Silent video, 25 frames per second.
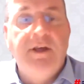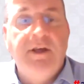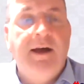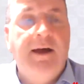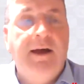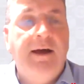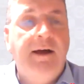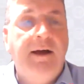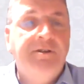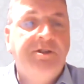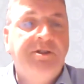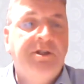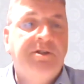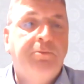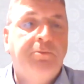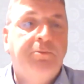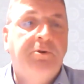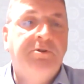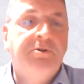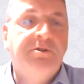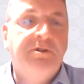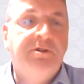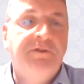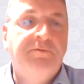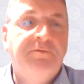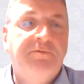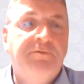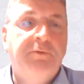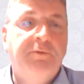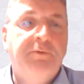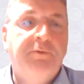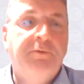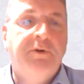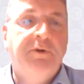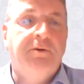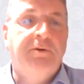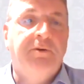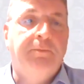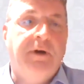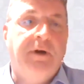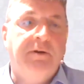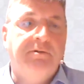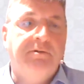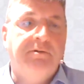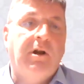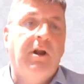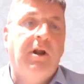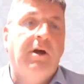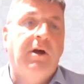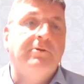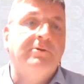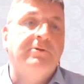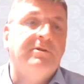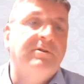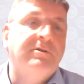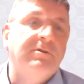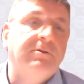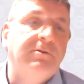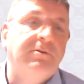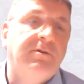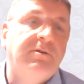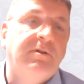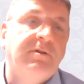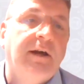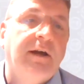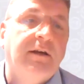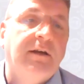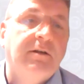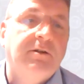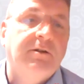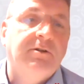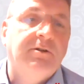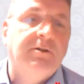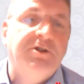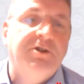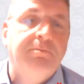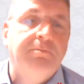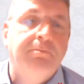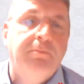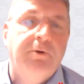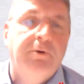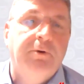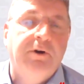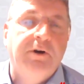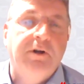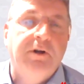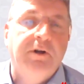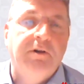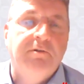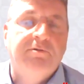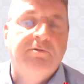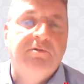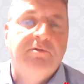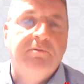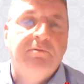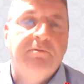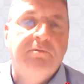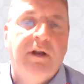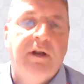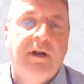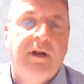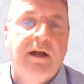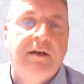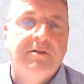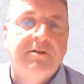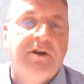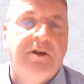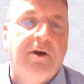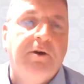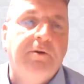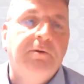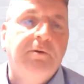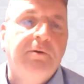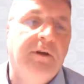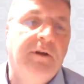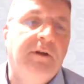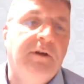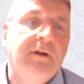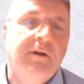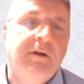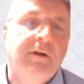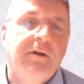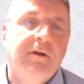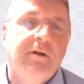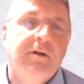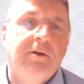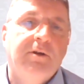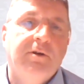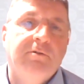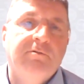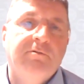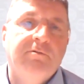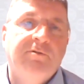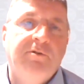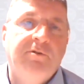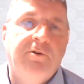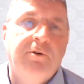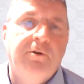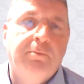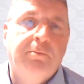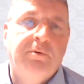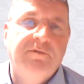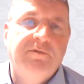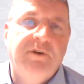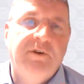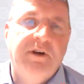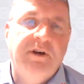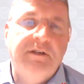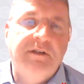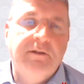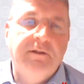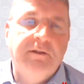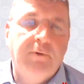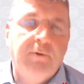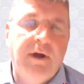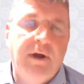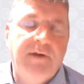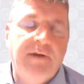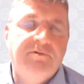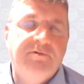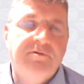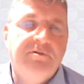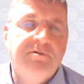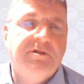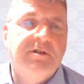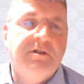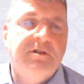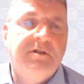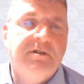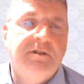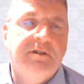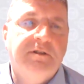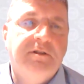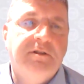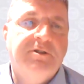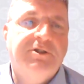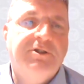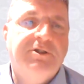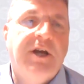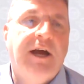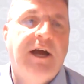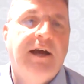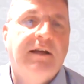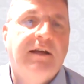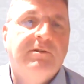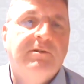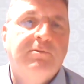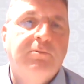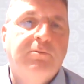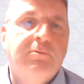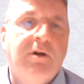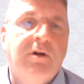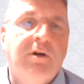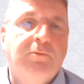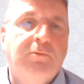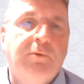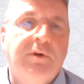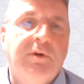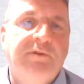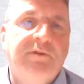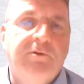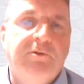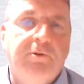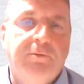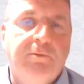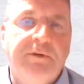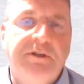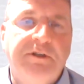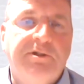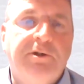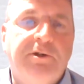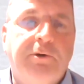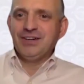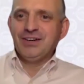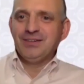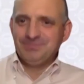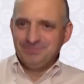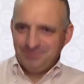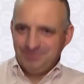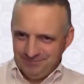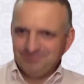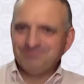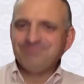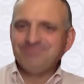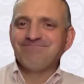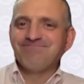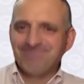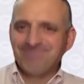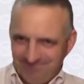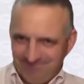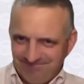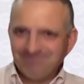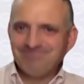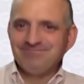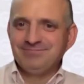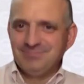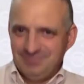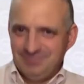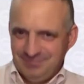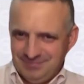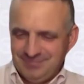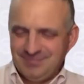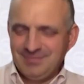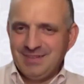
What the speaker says: I just wanted, if we're about to close, to thank Jim Boyle from Glasgow for providing the references in the chat while we've all been talking.